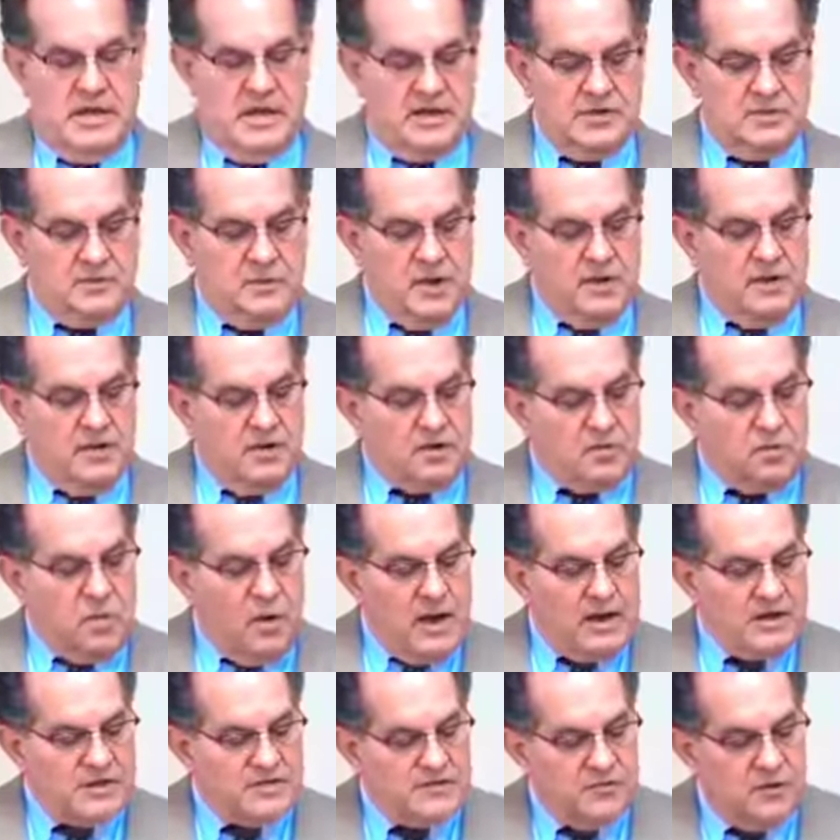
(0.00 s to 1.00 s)
That's why they're
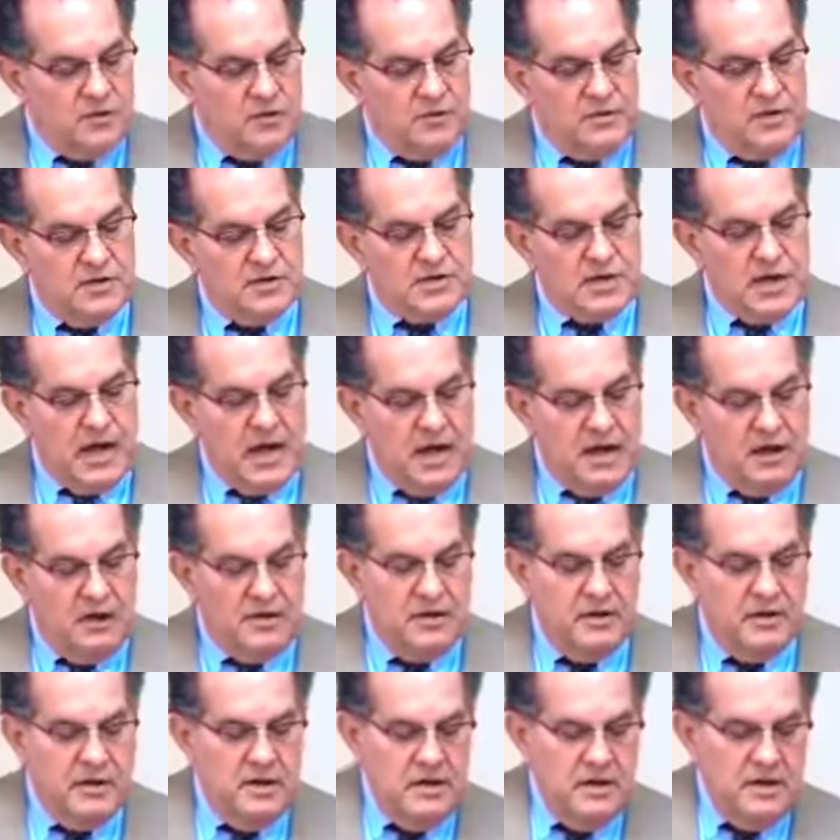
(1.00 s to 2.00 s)
twice told the
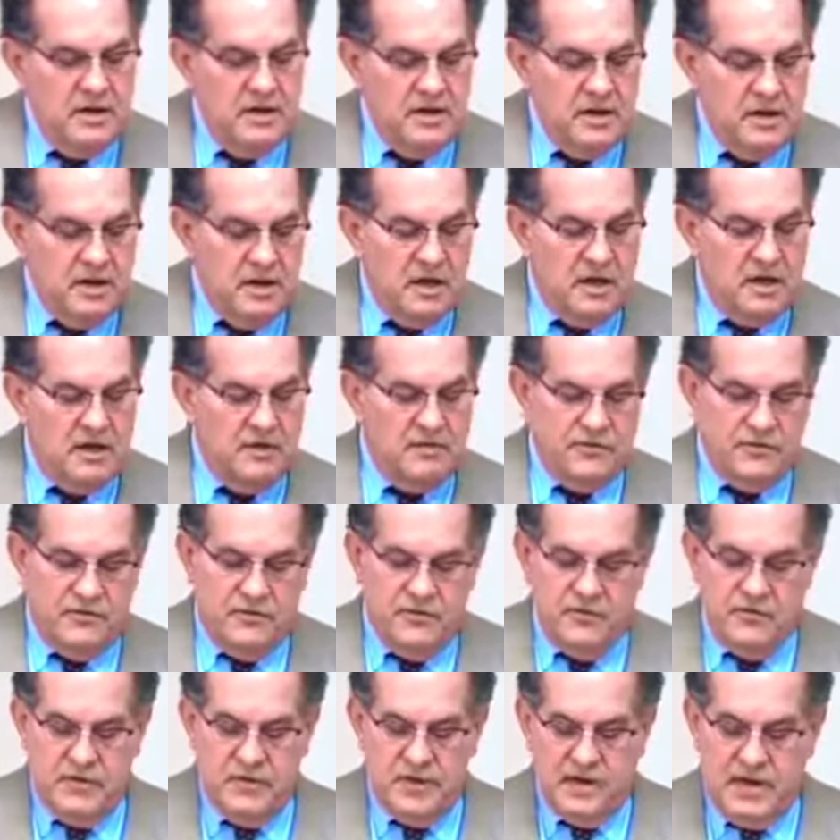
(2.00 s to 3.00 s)
child of
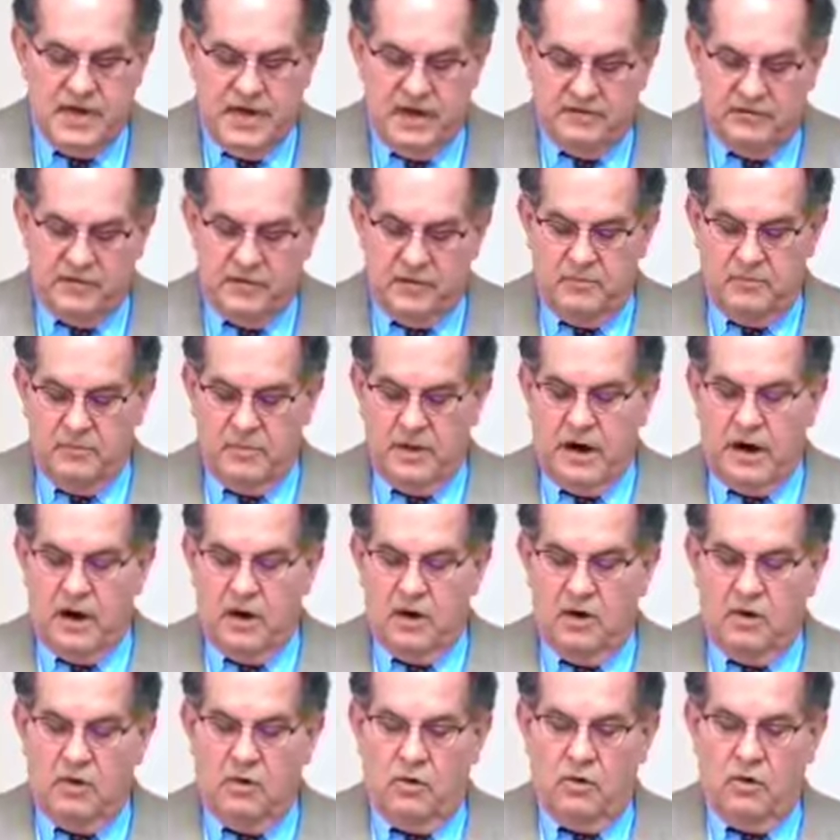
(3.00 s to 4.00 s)
the devil. But
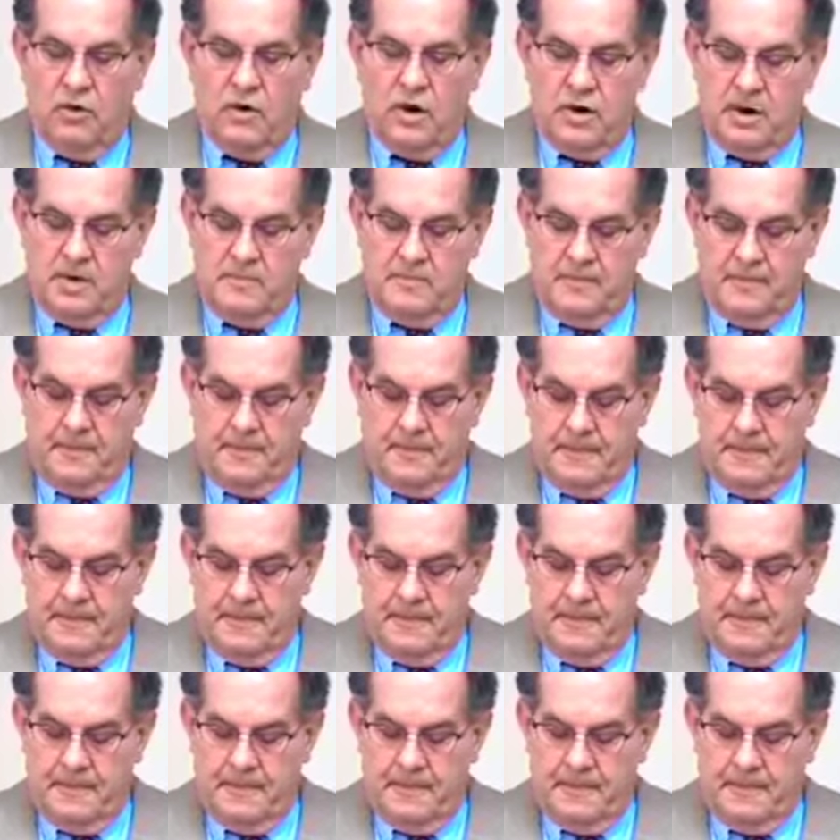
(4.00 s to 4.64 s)
our Lord,